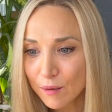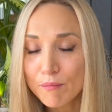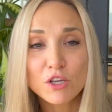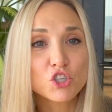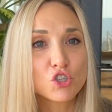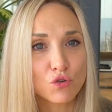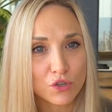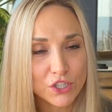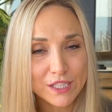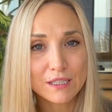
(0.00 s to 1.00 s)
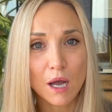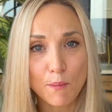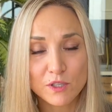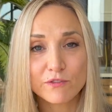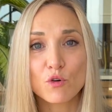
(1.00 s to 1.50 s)
majority
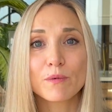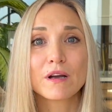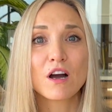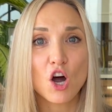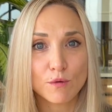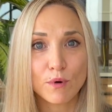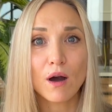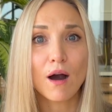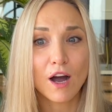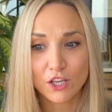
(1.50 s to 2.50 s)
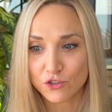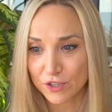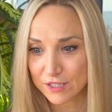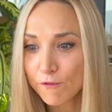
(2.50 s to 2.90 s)
comes from carbohydrates.